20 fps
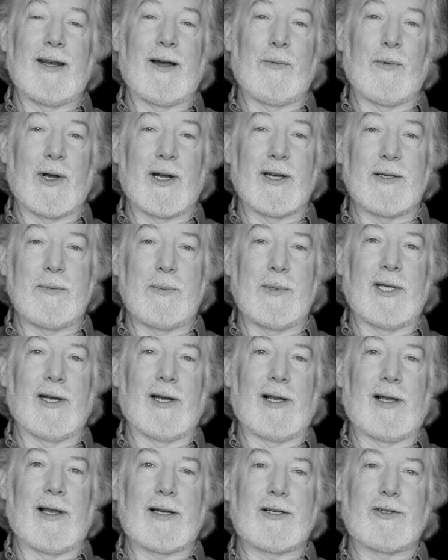I wanted to be an
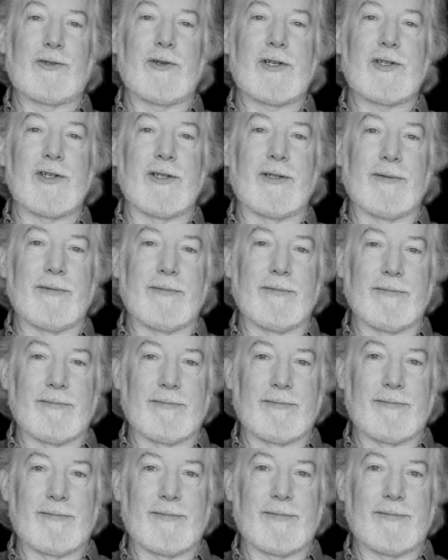electrician
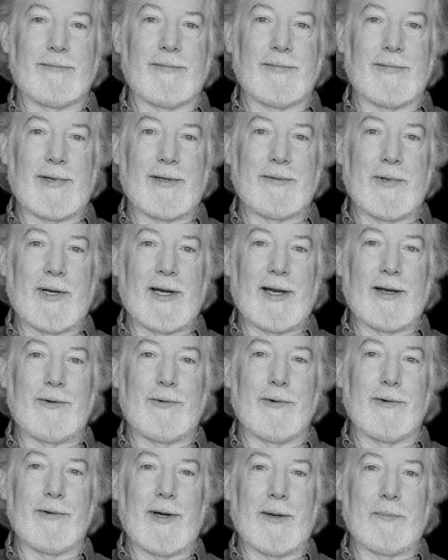when I
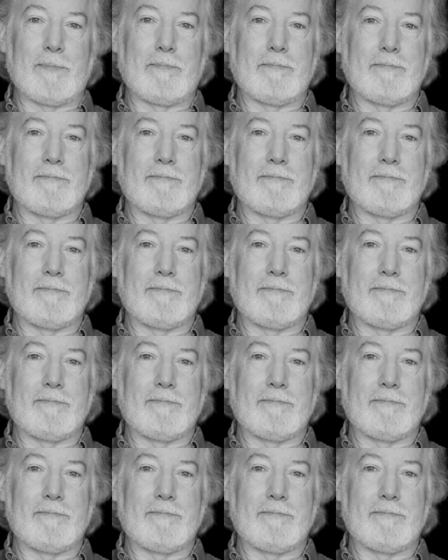grew up.